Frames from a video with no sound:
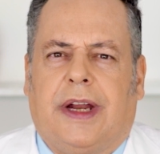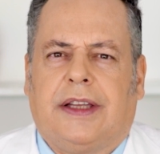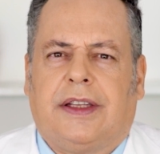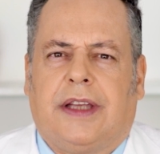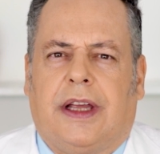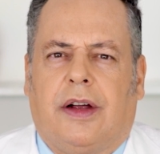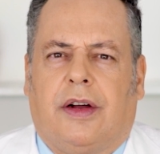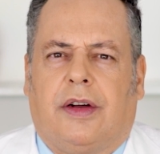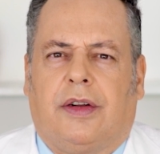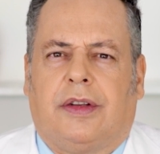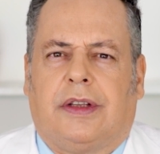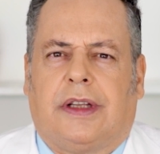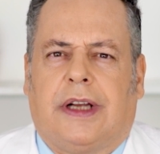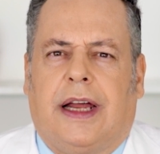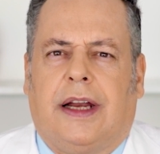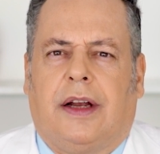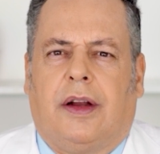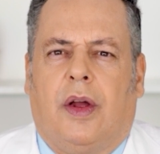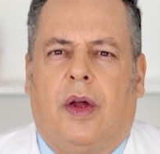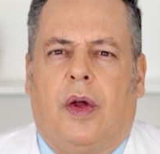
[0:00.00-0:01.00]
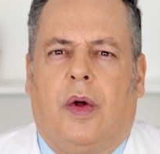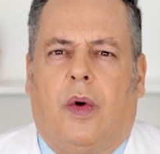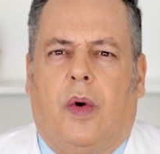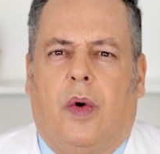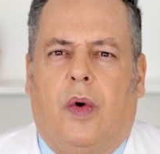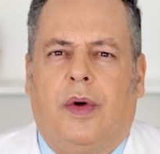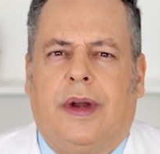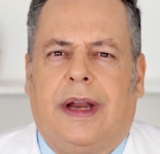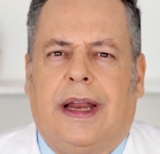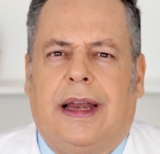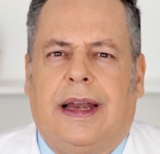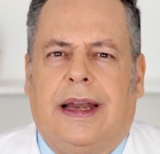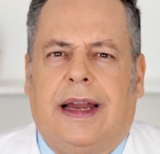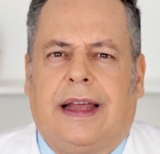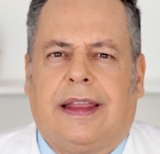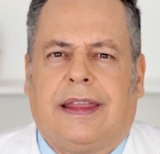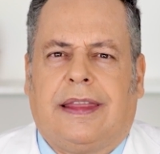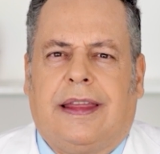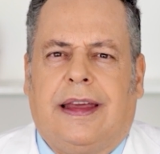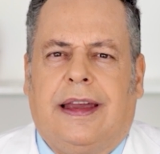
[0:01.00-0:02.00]
several free ebooks also
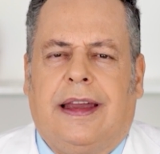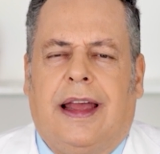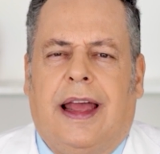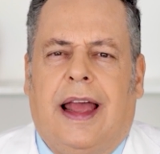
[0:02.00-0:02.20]
free.